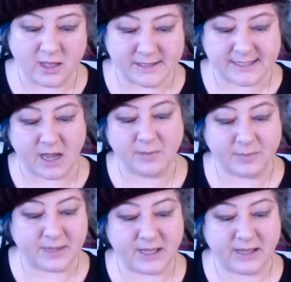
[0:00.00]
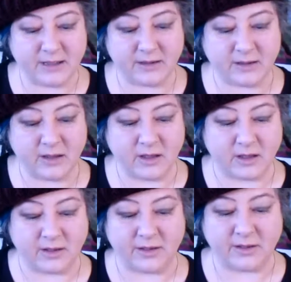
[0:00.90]
stop being
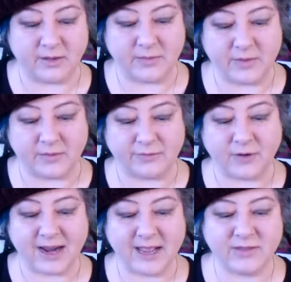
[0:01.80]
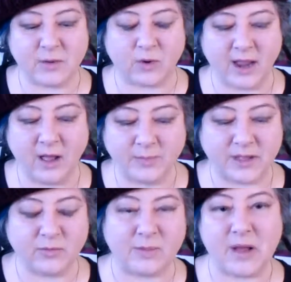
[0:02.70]
afraid that we're
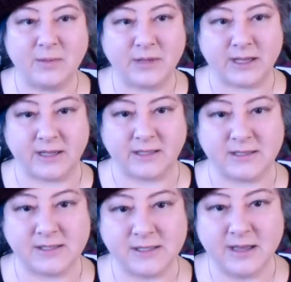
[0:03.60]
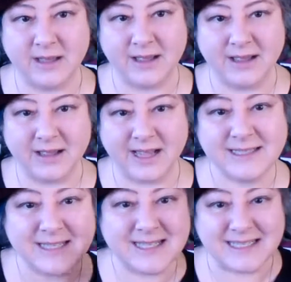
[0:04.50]
helping Republicans.
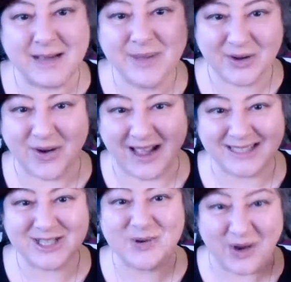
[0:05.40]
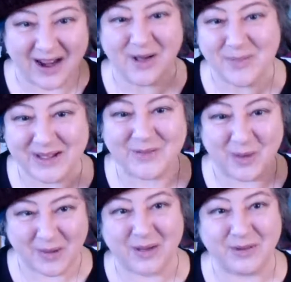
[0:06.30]
It's the Democrats who are helping
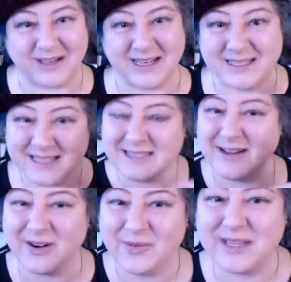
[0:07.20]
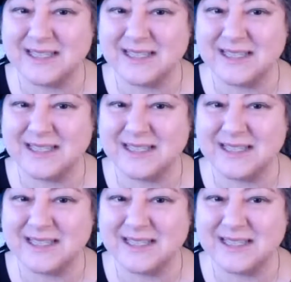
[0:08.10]
Republicans. They're